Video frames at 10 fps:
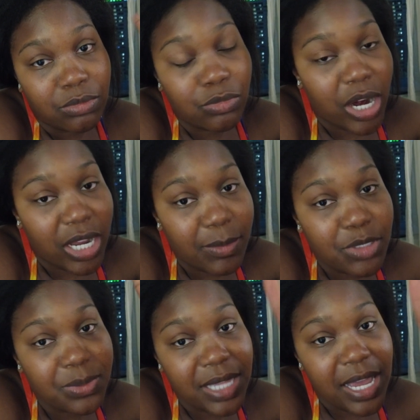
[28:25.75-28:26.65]
right in
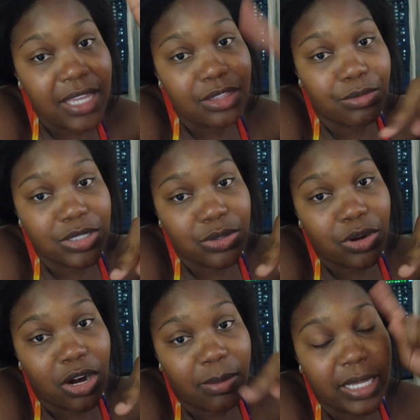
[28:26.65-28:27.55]
between that and the rental
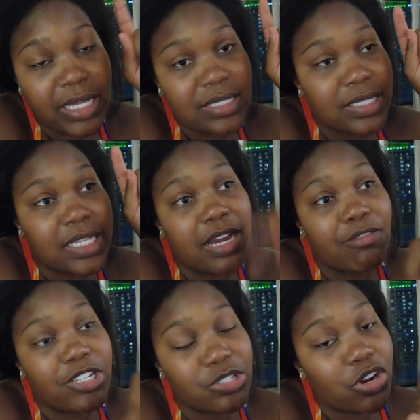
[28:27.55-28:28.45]
car place. And that
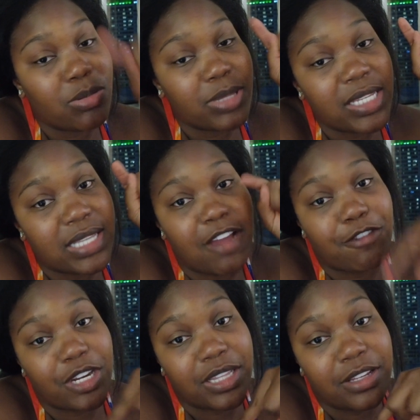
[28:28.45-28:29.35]
rental car place, I
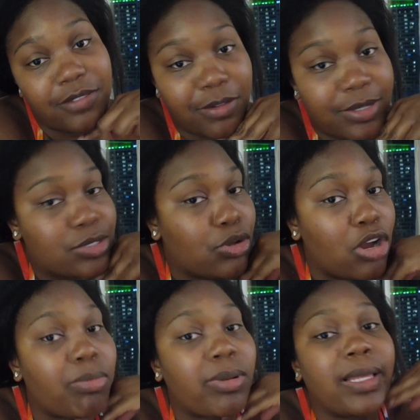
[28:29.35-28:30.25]
freaking love that rental
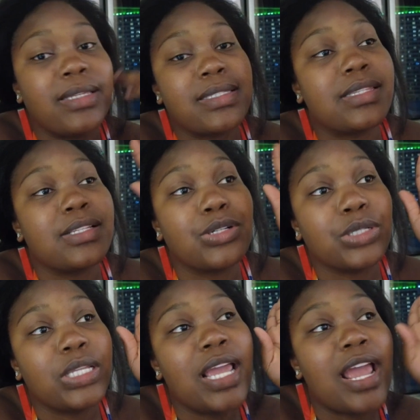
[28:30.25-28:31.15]
car place.
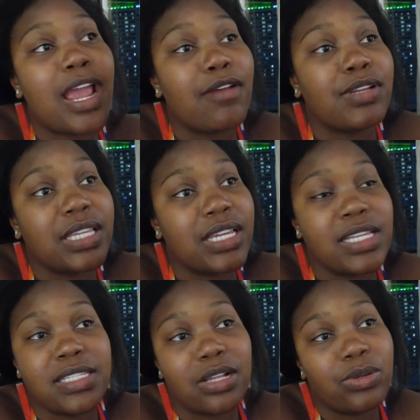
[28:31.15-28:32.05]
Literally everything
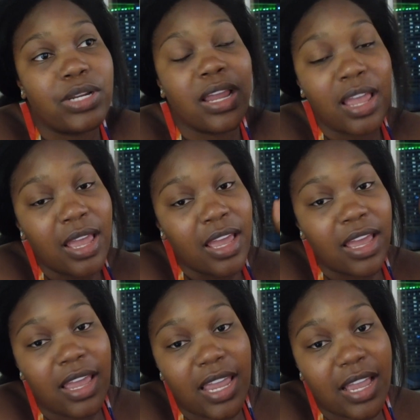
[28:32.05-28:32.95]
is included,
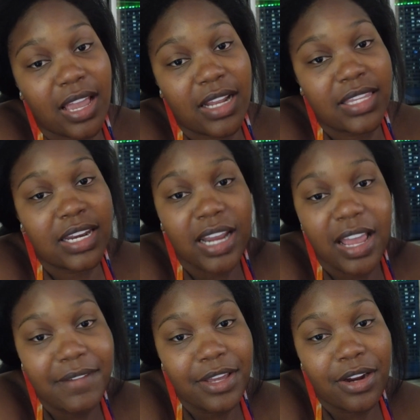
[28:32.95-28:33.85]
and they didn't
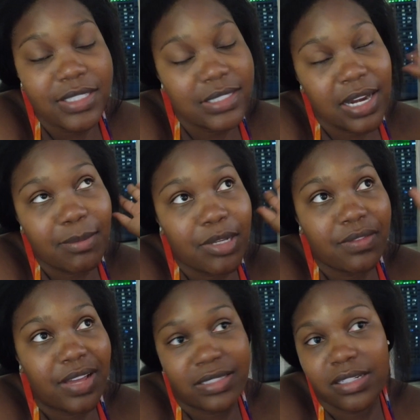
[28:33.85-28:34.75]
have any cars because I didn't book
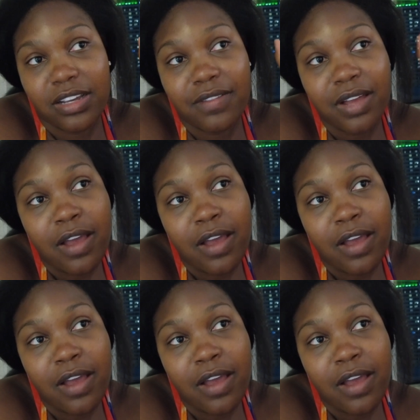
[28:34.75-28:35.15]
fast enough.